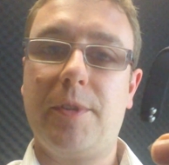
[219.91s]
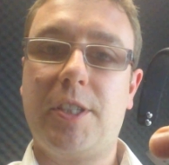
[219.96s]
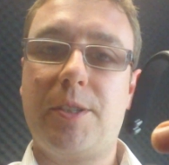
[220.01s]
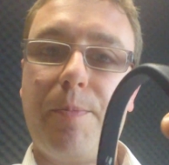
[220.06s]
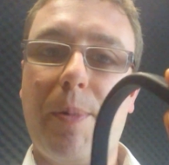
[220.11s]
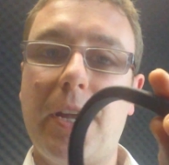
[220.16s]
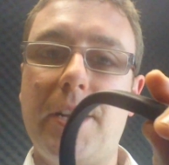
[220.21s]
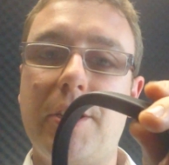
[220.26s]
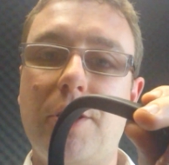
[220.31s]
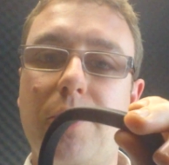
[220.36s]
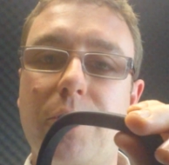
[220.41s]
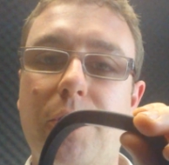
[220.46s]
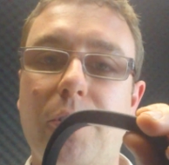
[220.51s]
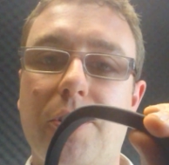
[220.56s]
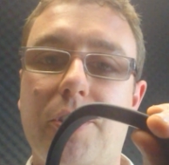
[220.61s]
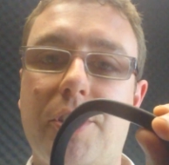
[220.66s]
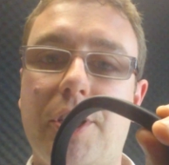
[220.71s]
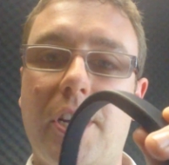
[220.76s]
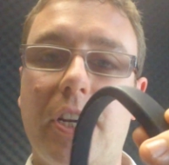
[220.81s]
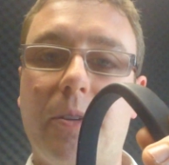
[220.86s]
depending on
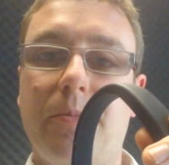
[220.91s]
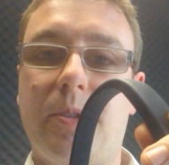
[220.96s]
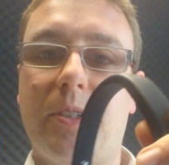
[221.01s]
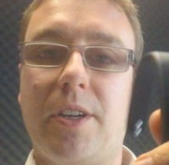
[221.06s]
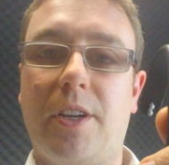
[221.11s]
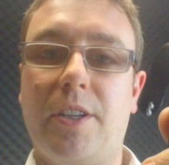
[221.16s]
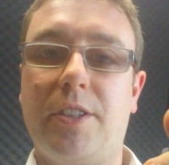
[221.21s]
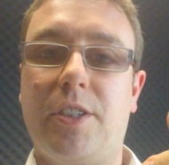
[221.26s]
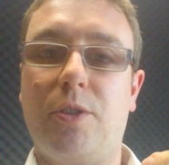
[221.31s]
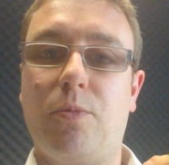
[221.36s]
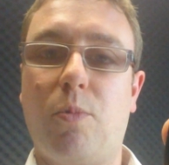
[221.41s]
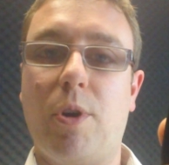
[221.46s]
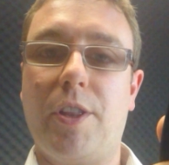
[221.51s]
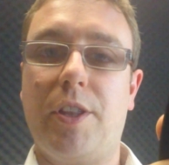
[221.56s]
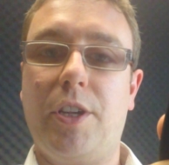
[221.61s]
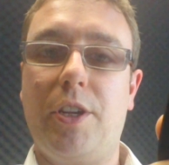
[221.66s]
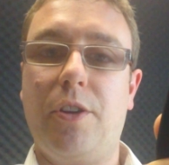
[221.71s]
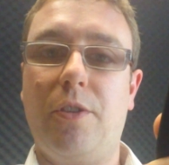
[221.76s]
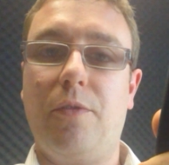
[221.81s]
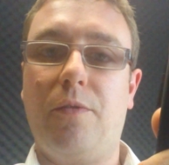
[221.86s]
your circumstances,
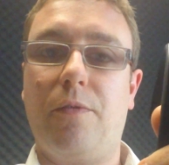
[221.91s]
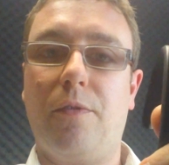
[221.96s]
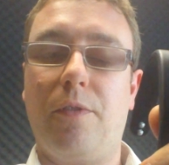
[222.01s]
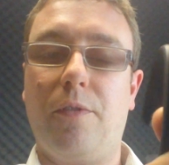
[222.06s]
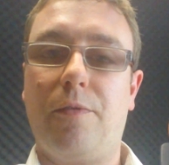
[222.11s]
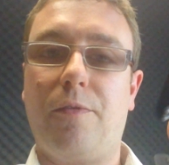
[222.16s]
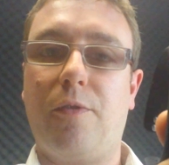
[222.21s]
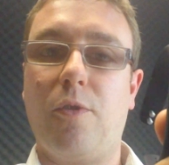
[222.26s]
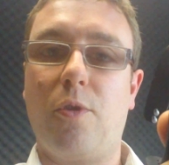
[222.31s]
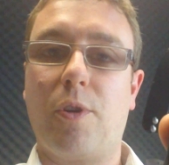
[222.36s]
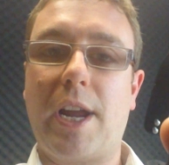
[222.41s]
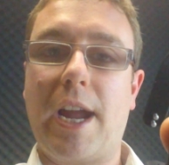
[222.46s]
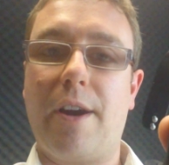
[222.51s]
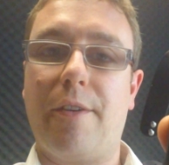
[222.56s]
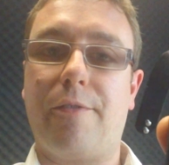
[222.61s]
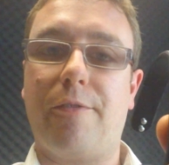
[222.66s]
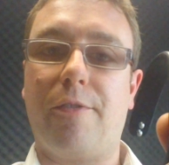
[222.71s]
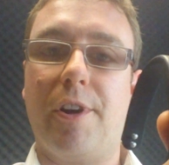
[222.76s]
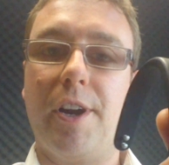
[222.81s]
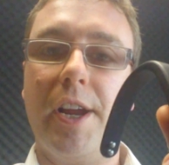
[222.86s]
whether you'd fork
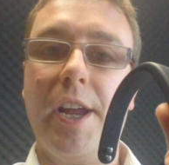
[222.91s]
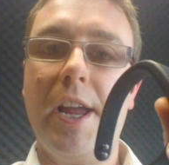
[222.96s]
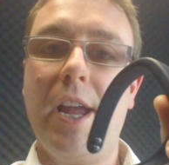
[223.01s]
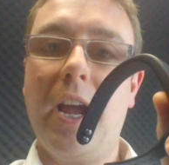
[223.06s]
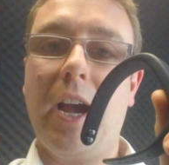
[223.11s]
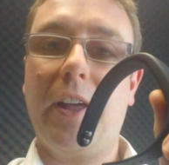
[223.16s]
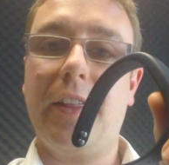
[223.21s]
out for it.